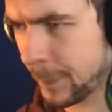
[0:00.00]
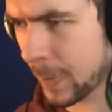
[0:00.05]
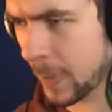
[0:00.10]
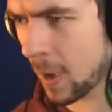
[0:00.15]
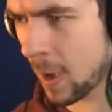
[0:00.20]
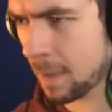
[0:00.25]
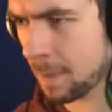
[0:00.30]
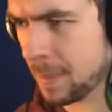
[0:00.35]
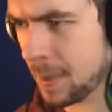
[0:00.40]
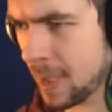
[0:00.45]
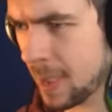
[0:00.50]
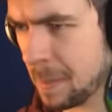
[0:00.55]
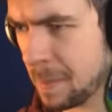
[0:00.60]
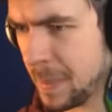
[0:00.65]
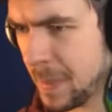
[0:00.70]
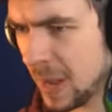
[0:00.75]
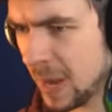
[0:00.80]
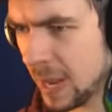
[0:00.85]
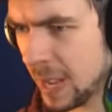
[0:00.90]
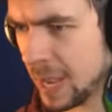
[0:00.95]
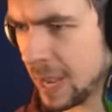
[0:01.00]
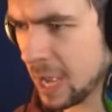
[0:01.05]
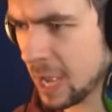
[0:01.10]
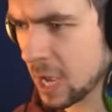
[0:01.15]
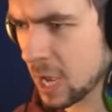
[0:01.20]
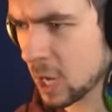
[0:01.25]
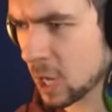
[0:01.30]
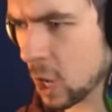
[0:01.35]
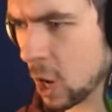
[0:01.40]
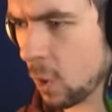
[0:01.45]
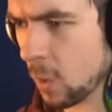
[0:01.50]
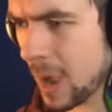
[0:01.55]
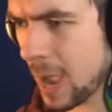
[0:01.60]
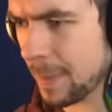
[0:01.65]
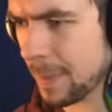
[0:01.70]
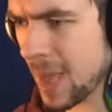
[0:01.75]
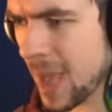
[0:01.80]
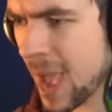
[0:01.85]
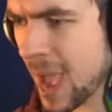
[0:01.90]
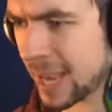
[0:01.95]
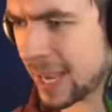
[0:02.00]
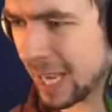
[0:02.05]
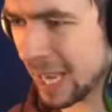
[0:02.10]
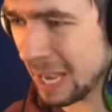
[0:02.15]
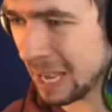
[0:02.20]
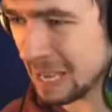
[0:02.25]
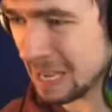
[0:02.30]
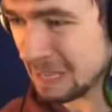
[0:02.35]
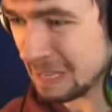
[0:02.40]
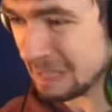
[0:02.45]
But me and Billy go way back.